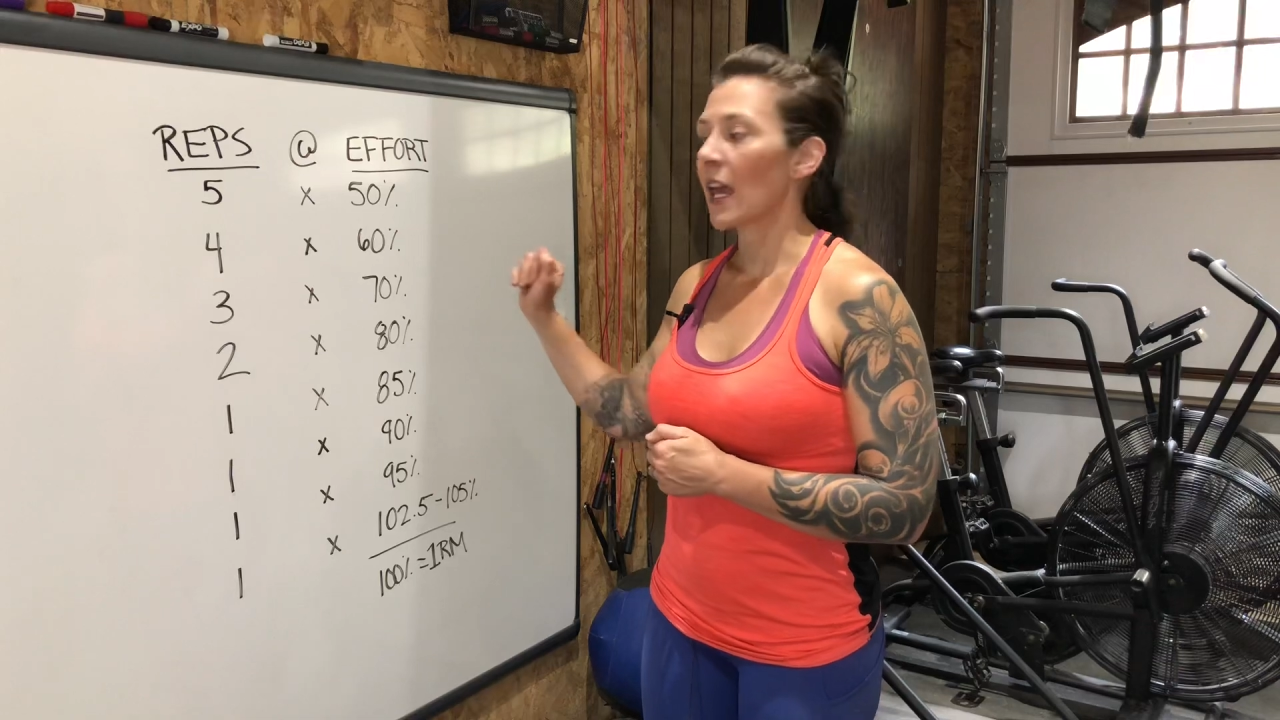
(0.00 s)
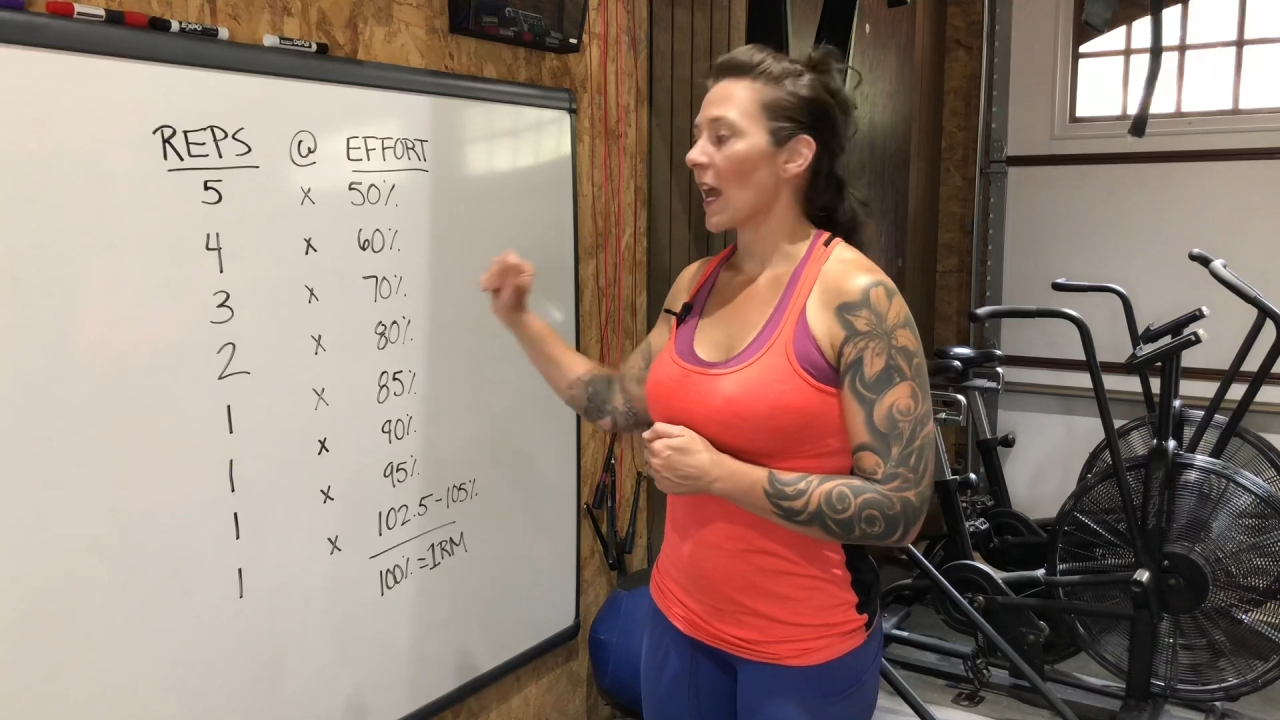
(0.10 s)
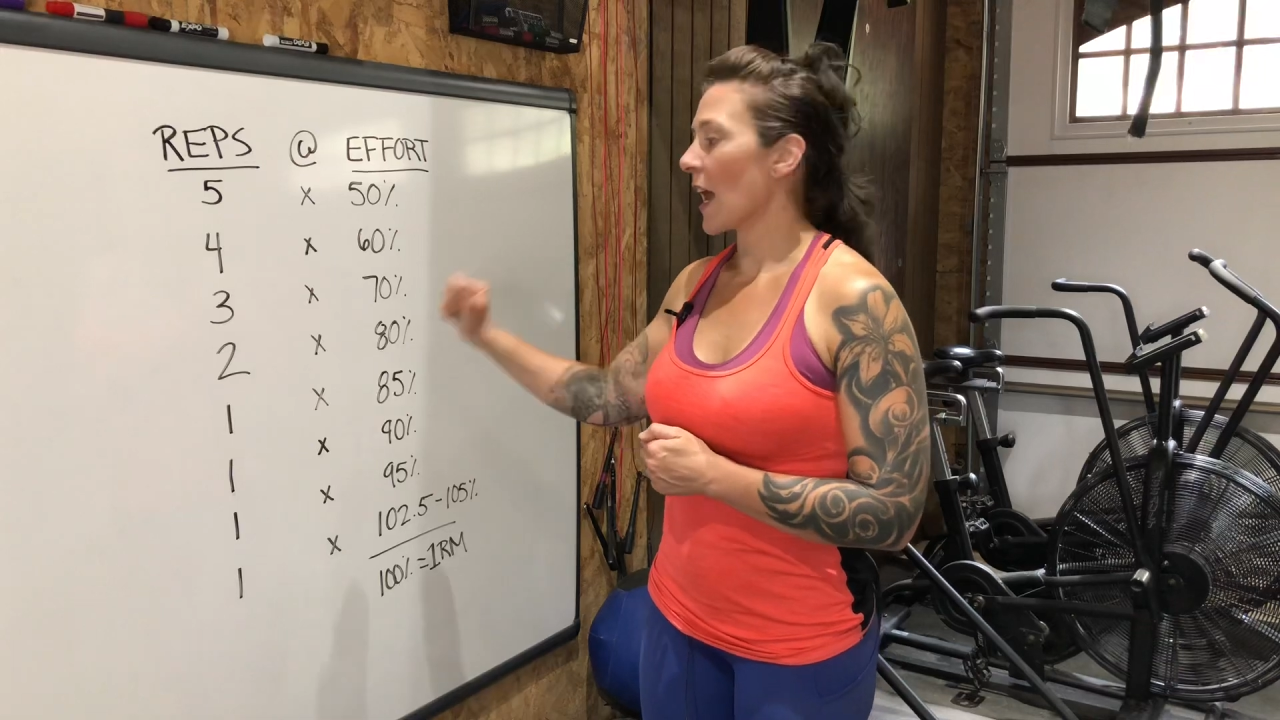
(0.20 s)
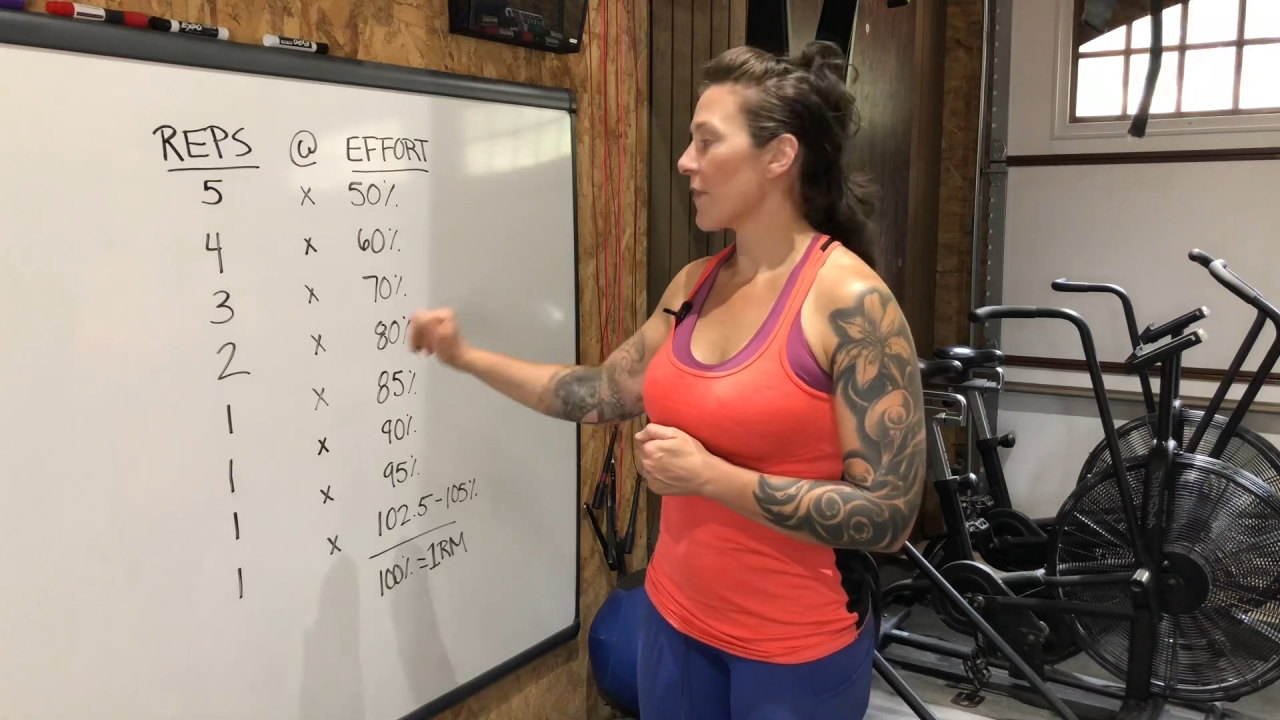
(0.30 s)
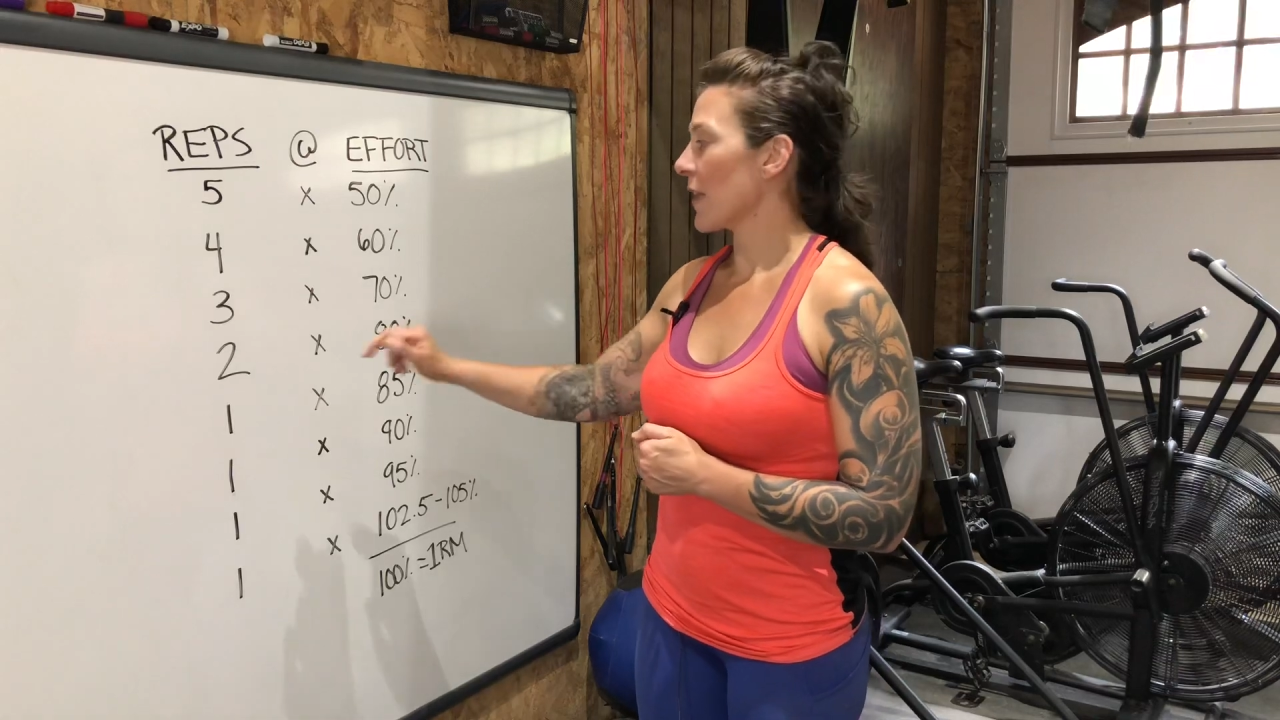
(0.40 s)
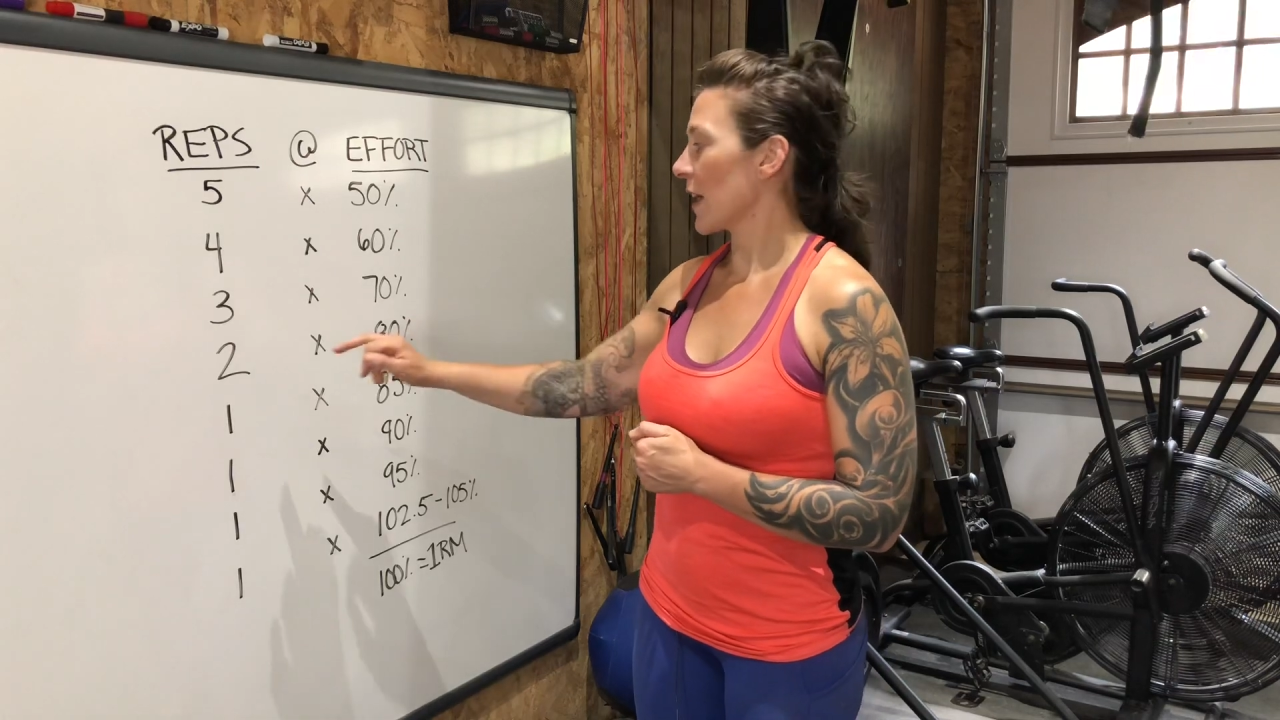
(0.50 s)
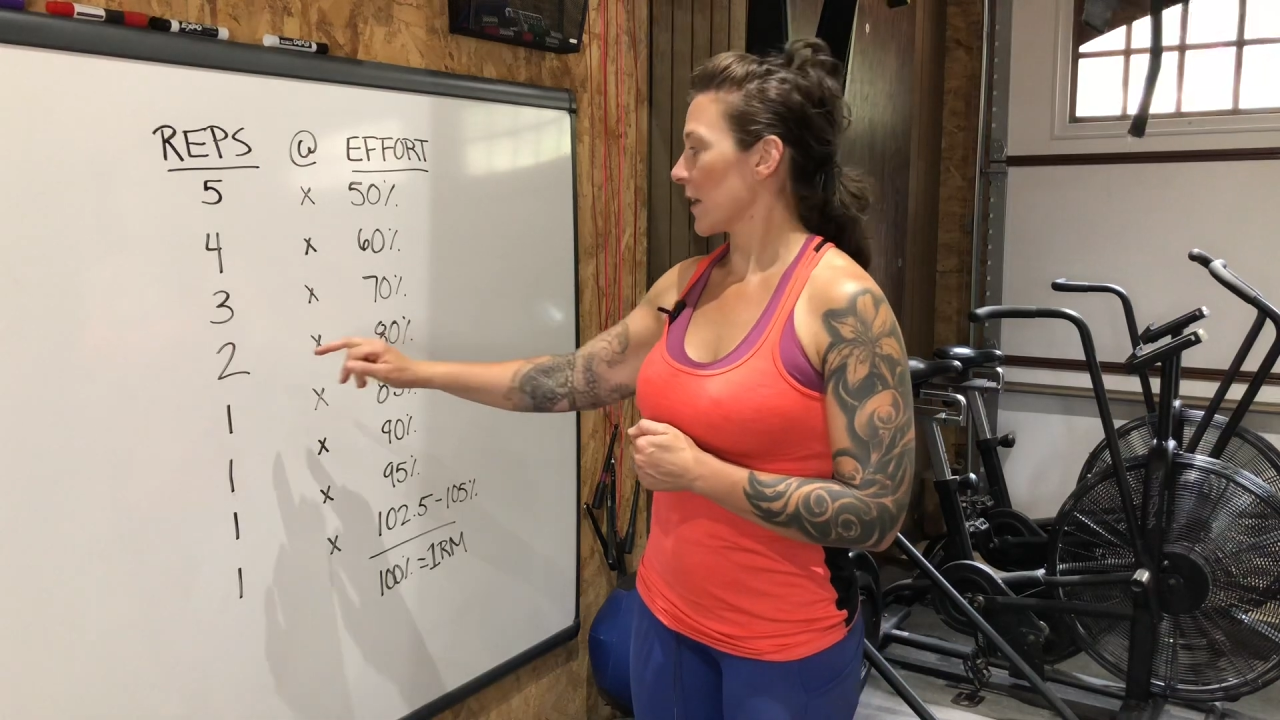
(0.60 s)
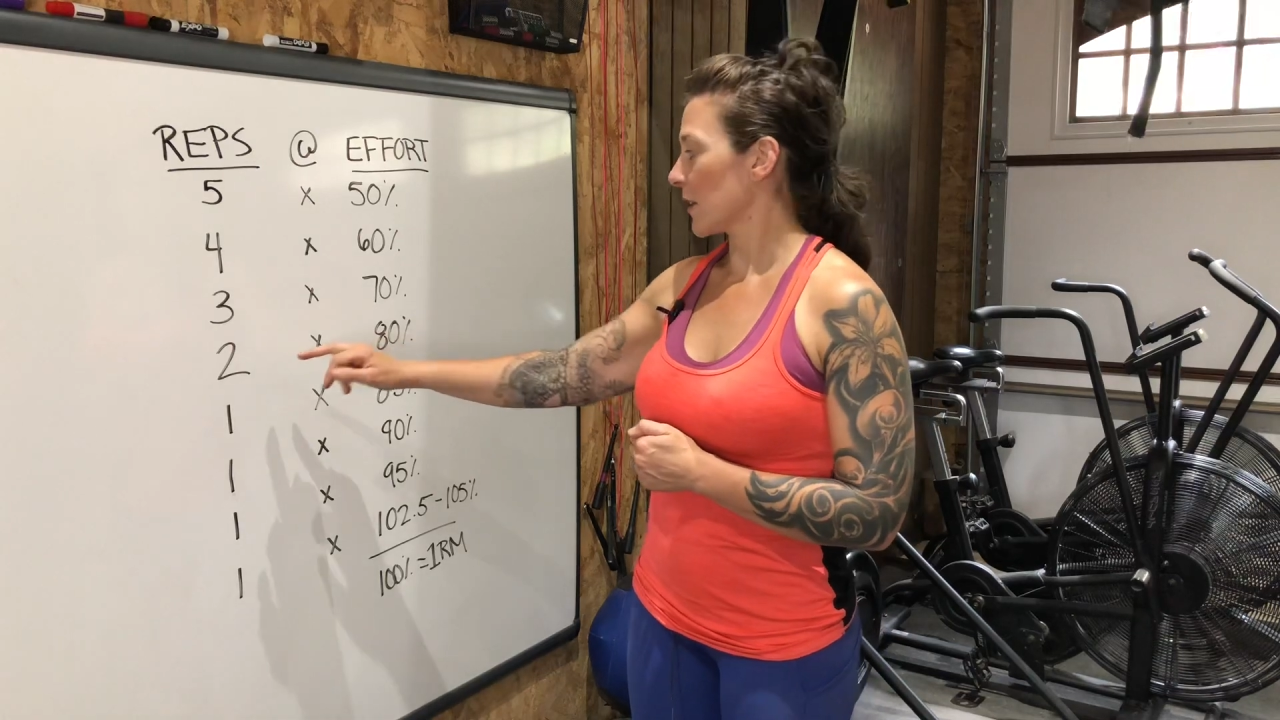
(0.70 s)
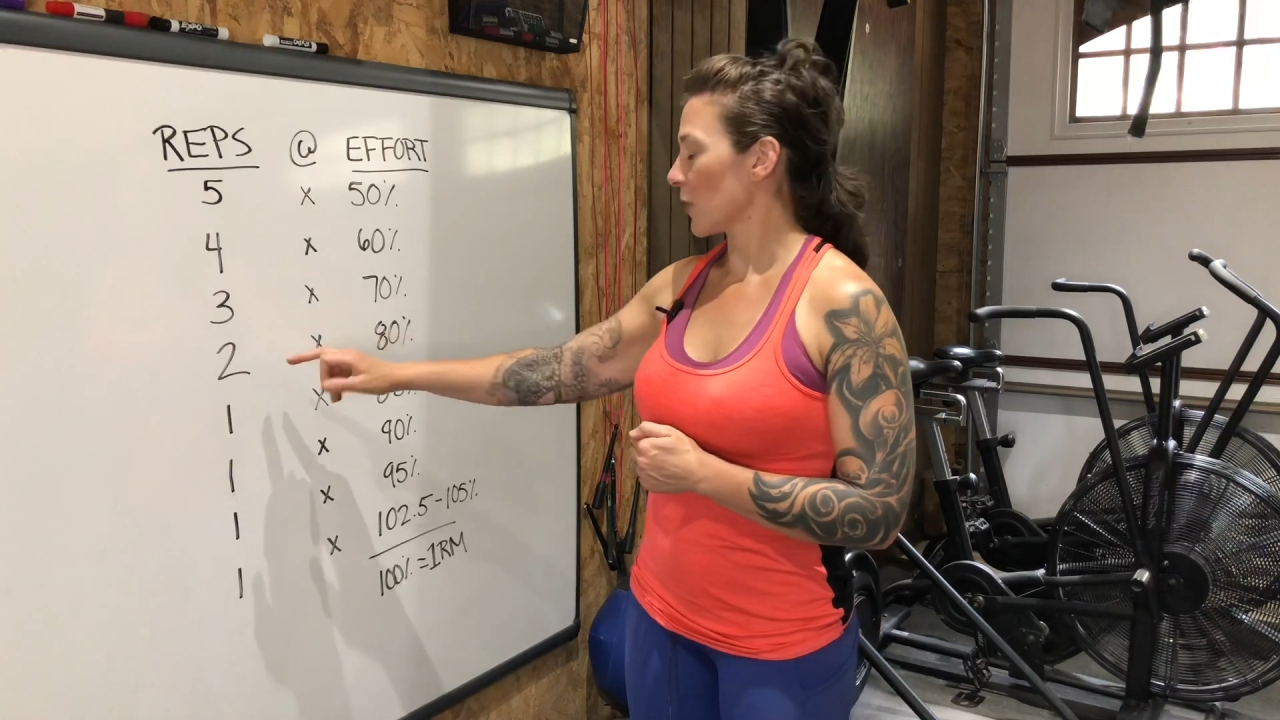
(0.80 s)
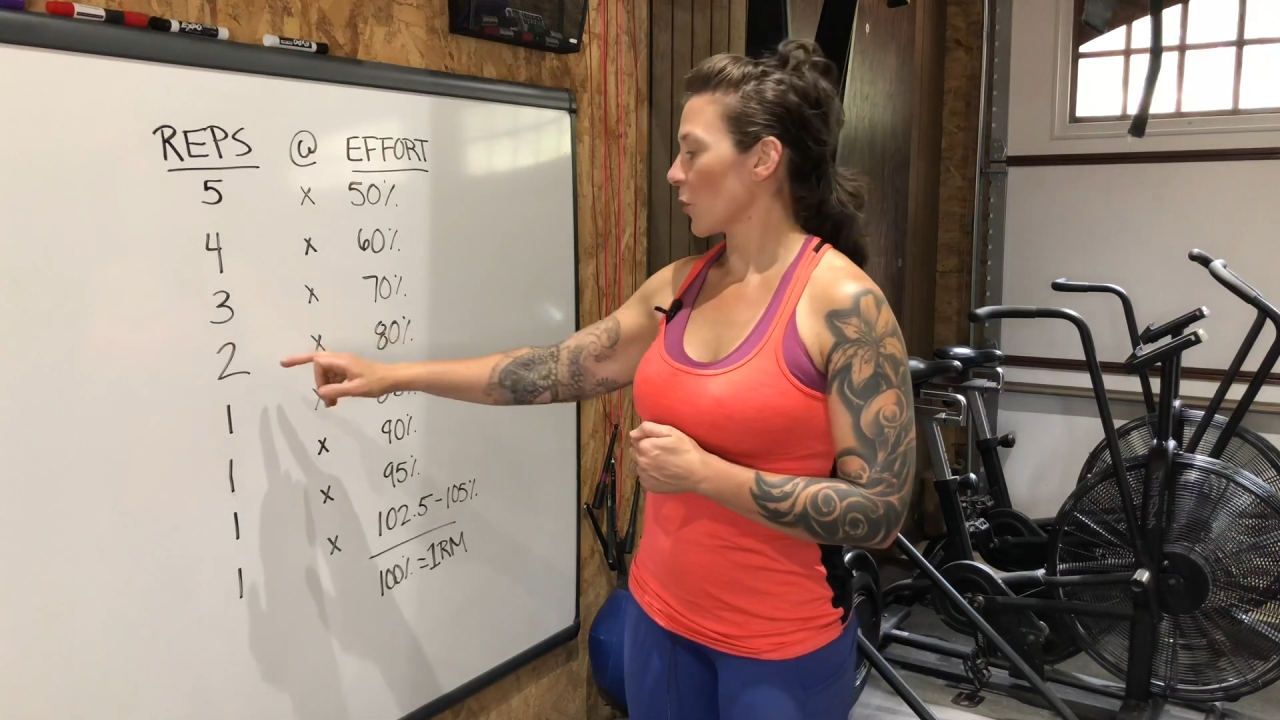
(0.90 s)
And then